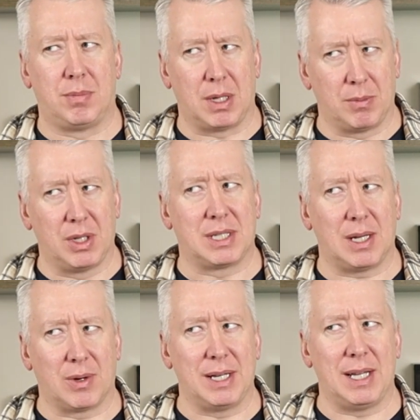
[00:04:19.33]
but I'm going to
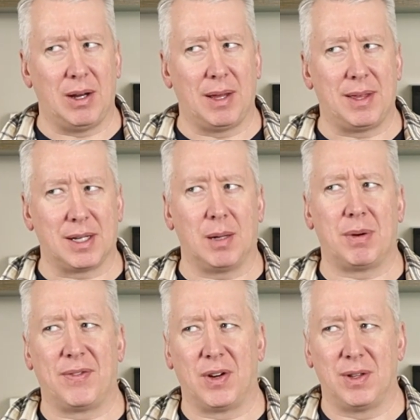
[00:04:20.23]
say right now, I think I
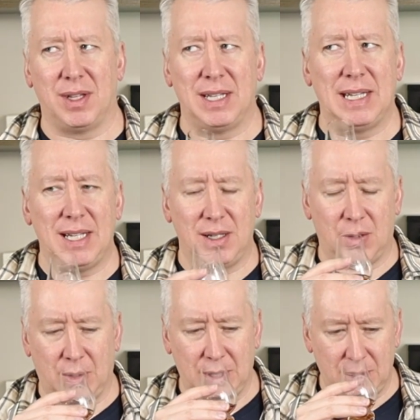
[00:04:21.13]
preferred the neat
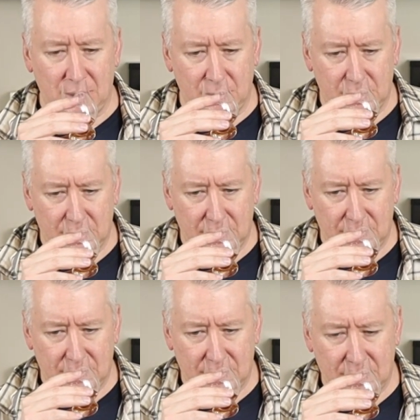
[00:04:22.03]
on the nose.
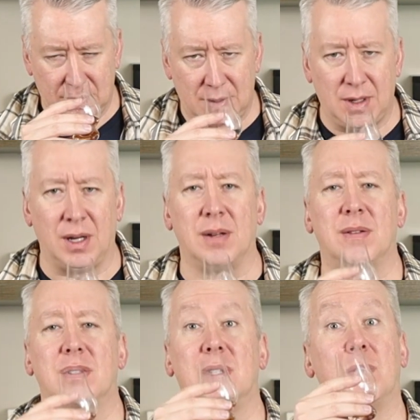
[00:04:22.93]
All right,
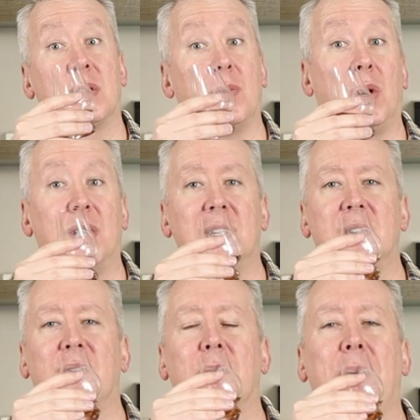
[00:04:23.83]
see what the water
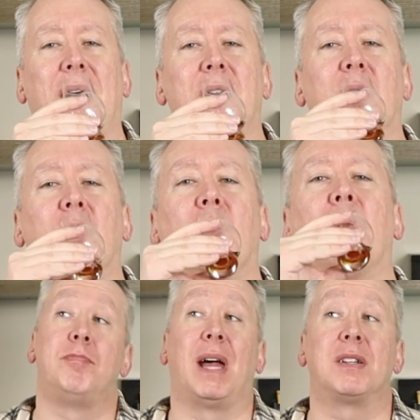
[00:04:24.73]
did for the palate.
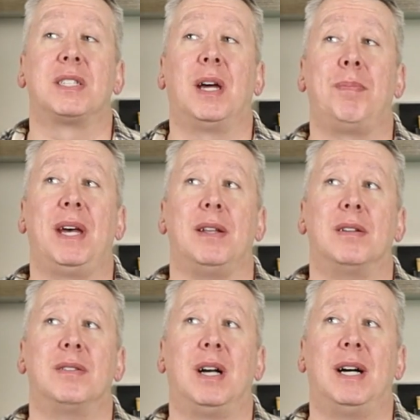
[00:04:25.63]
Palate's not bad.
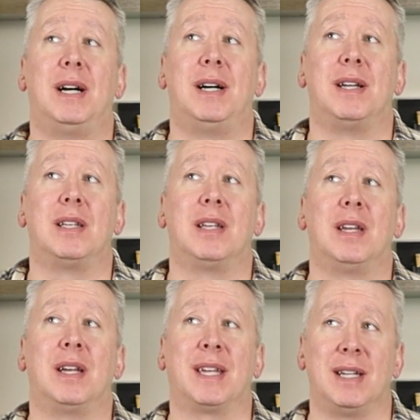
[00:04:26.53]

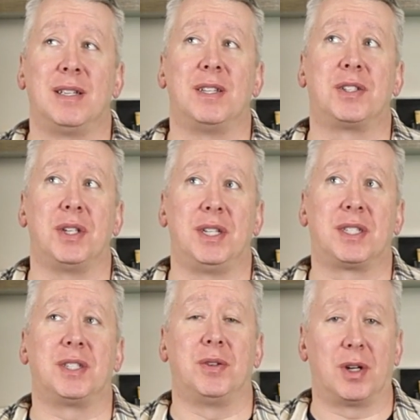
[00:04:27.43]
Again,
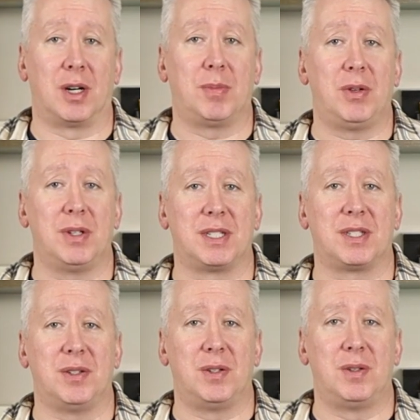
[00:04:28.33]
it's still herbal. It's
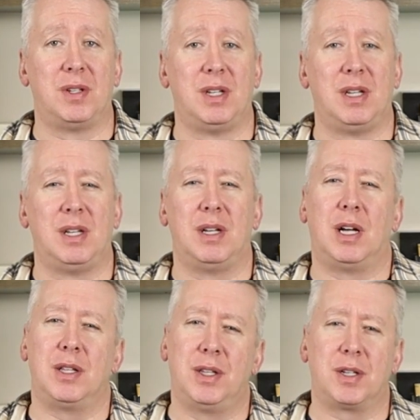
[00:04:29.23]
still
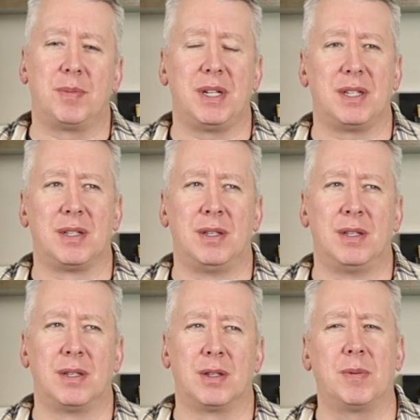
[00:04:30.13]
a little bit
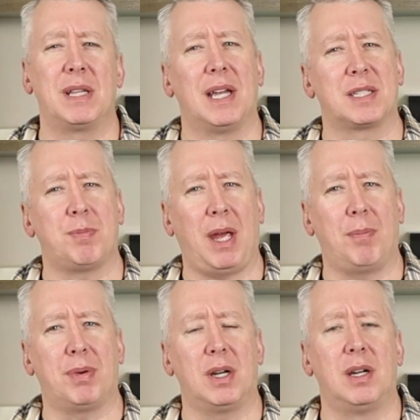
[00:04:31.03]
less
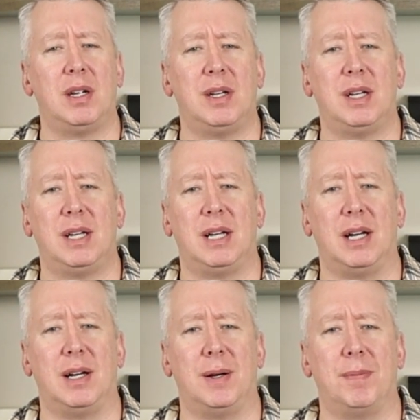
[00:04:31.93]
pepper.
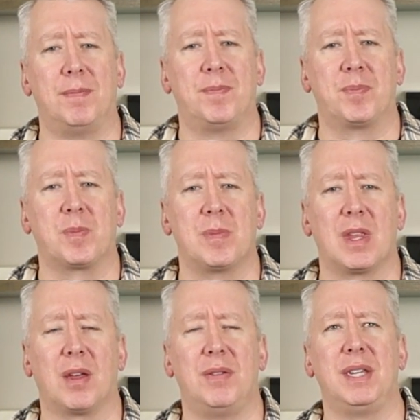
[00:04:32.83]

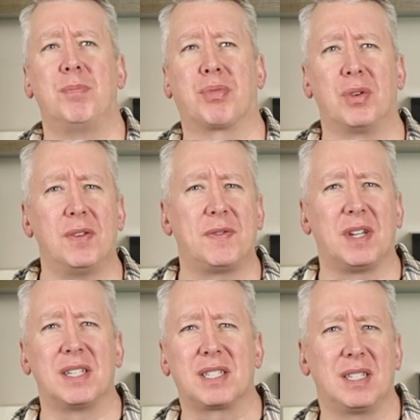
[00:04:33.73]
The proof
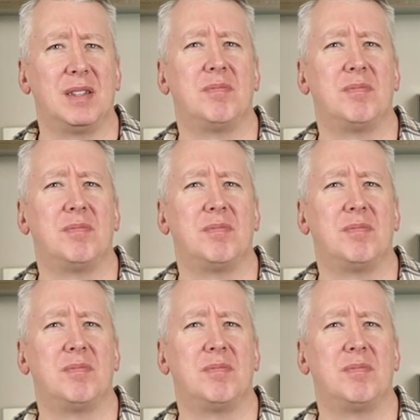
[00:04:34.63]
does,